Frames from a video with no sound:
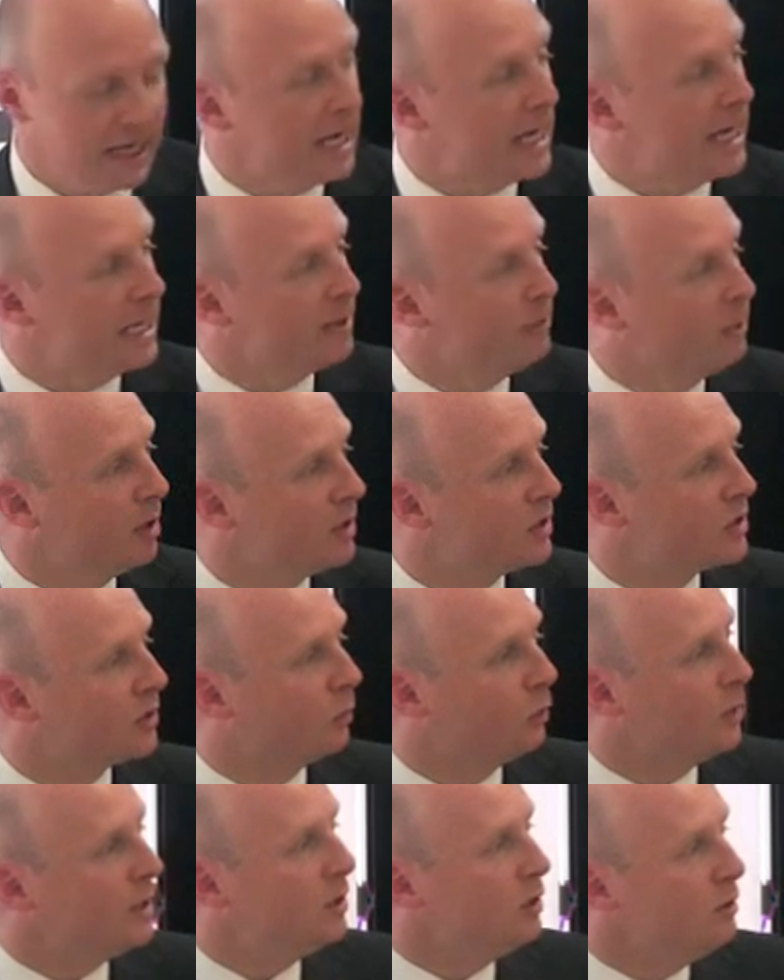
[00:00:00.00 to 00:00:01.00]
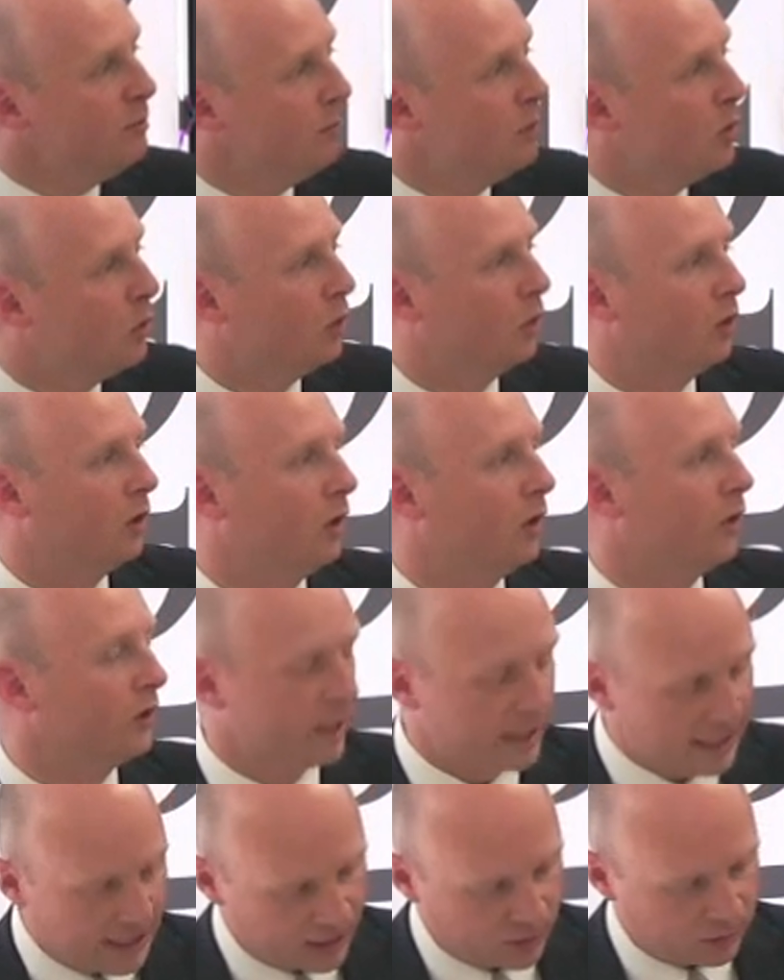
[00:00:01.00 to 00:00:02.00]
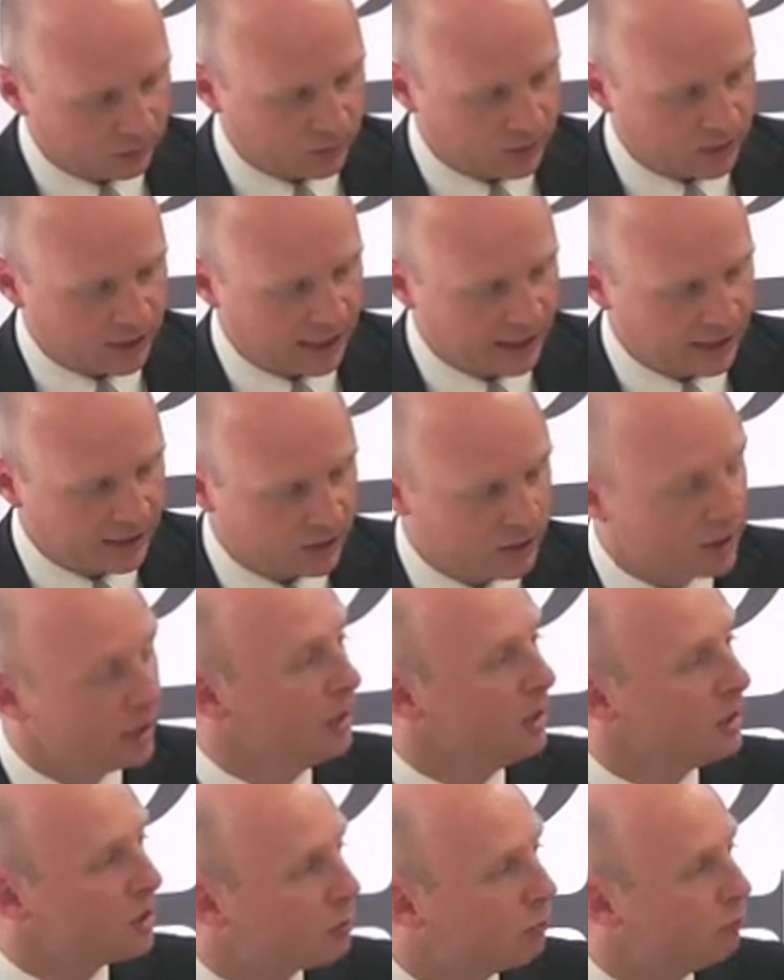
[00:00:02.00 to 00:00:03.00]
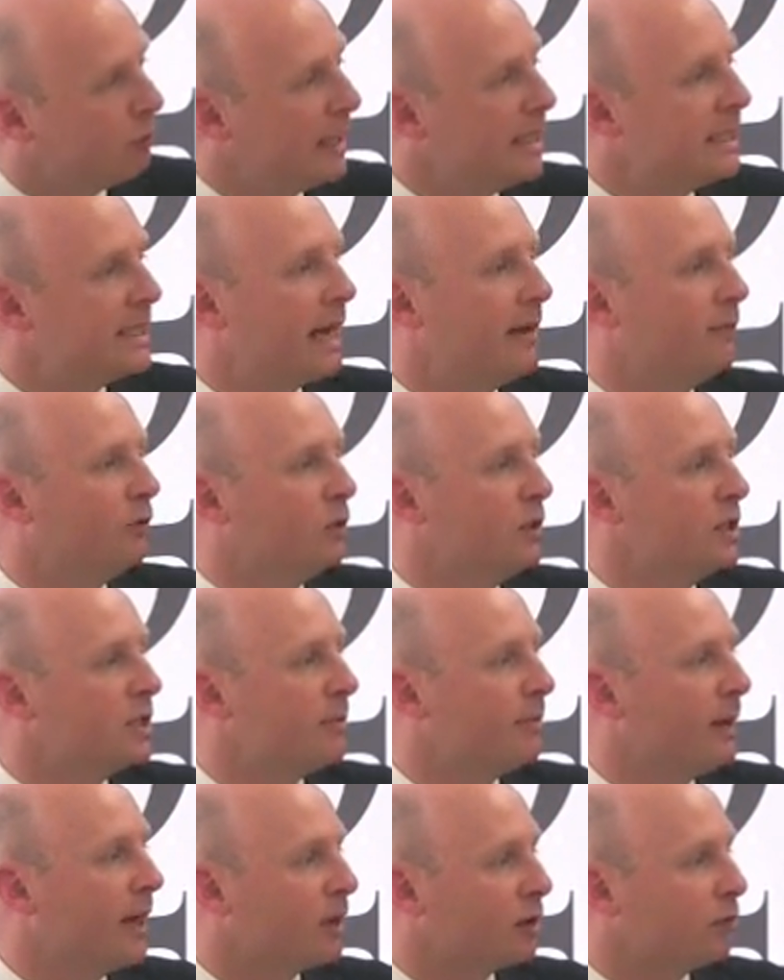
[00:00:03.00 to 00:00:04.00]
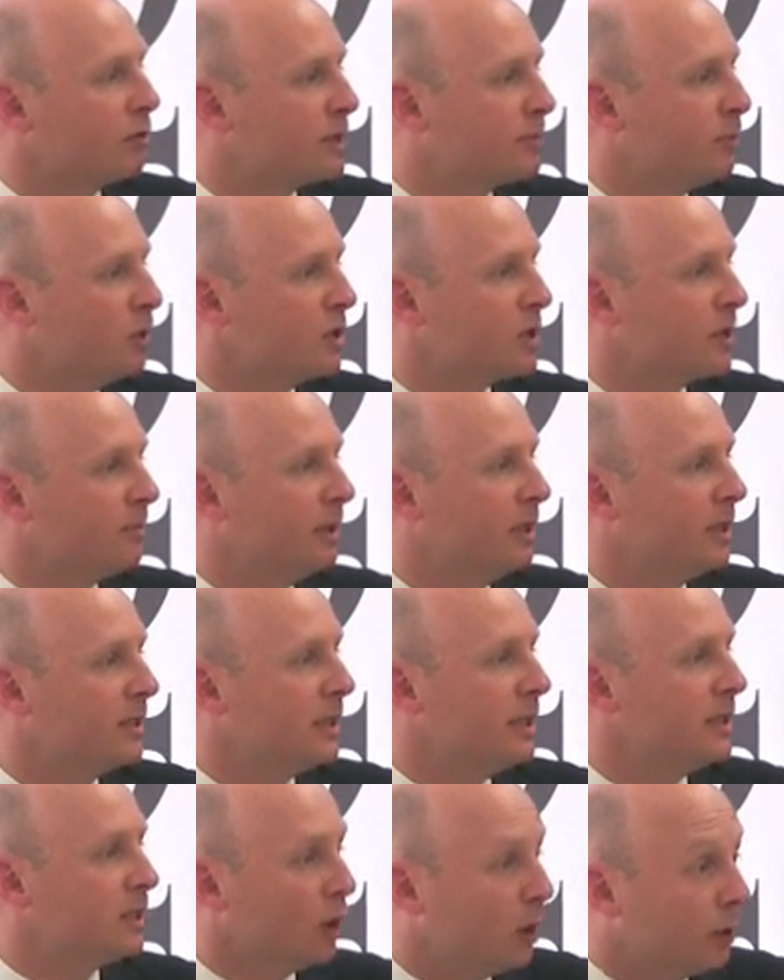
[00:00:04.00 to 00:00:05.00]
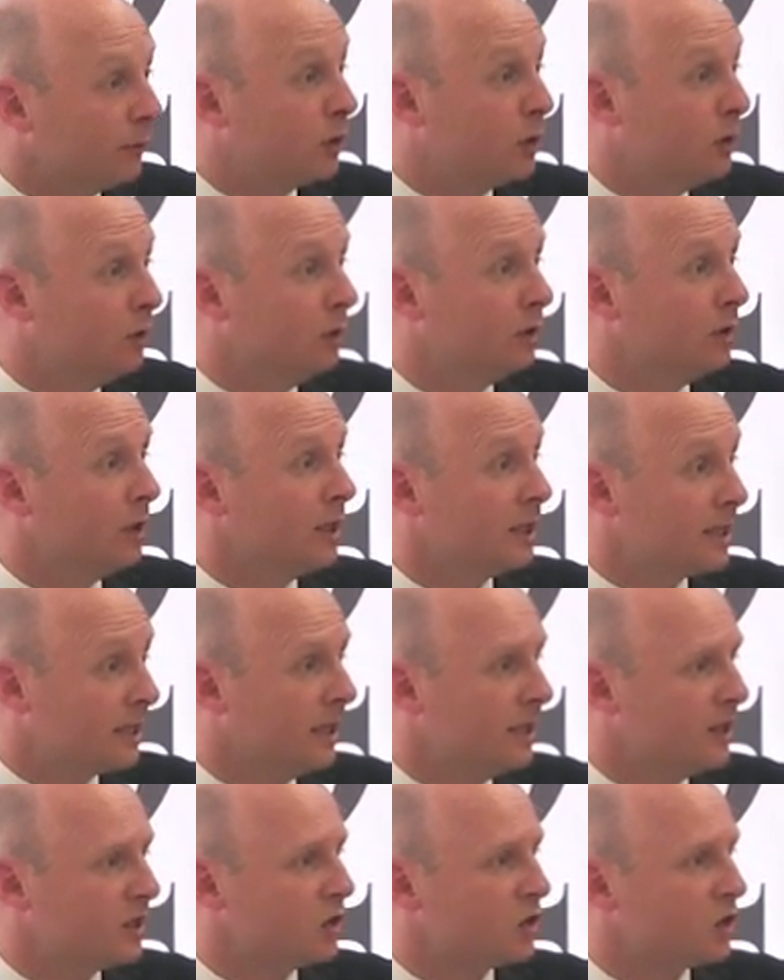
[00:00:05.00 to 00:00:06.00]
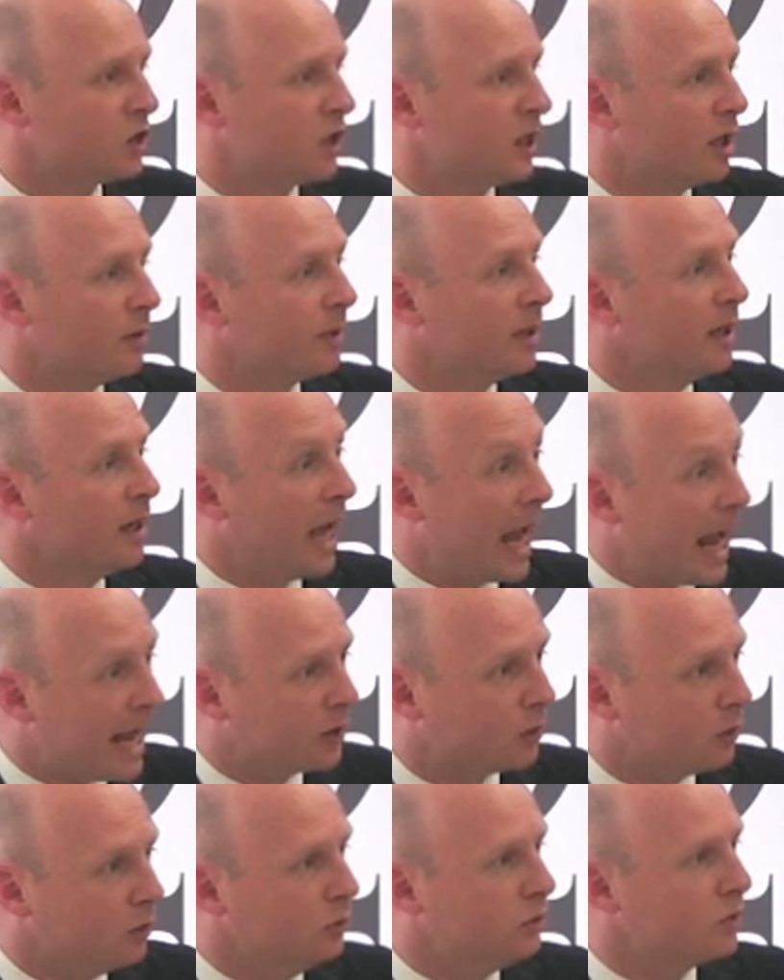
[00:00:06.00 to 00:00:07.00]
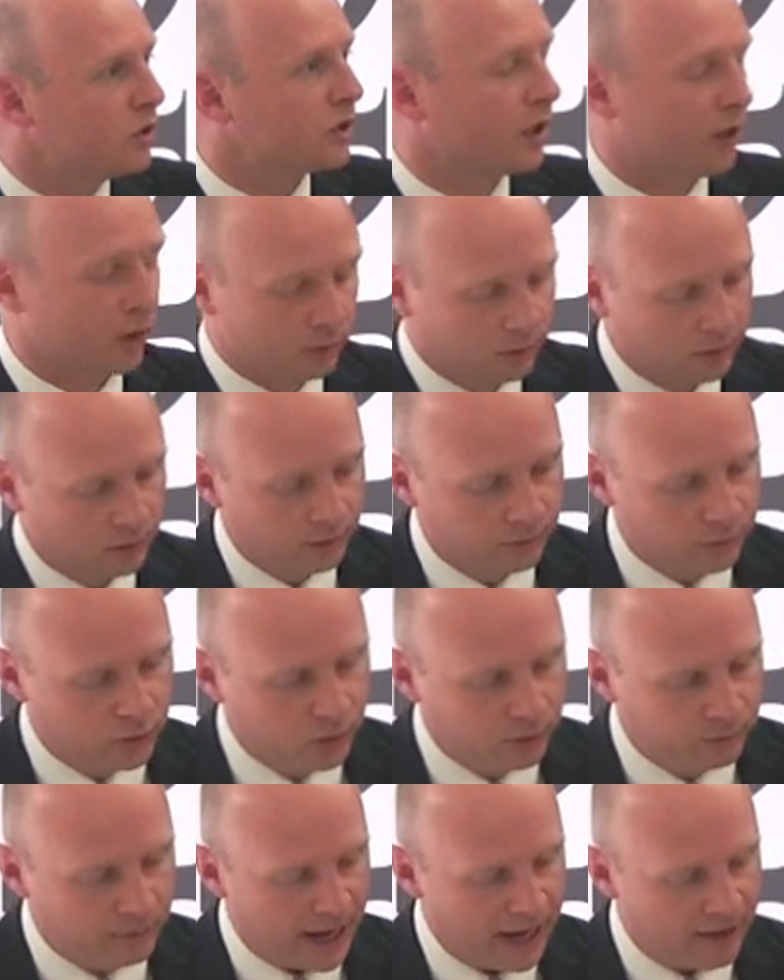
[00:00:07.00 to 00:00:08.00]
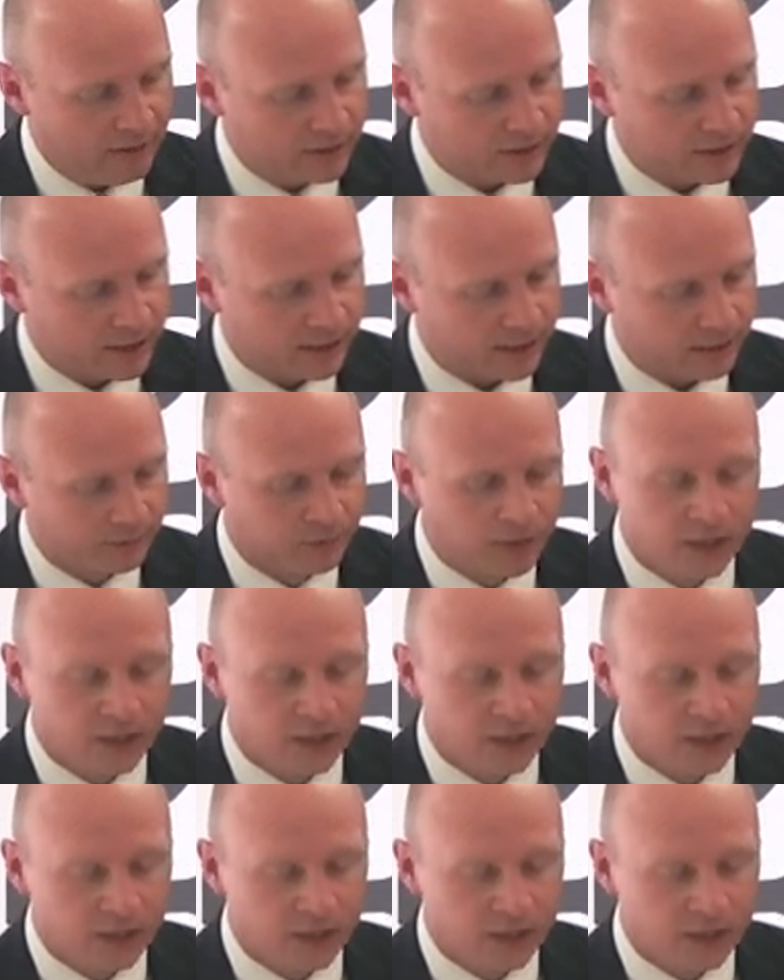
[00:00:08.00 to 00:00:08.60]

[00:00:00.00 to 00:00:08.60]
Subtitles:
It demands that we do more on the national stage to raise our voice about the responsibilities of good citizenship and also of good parenting.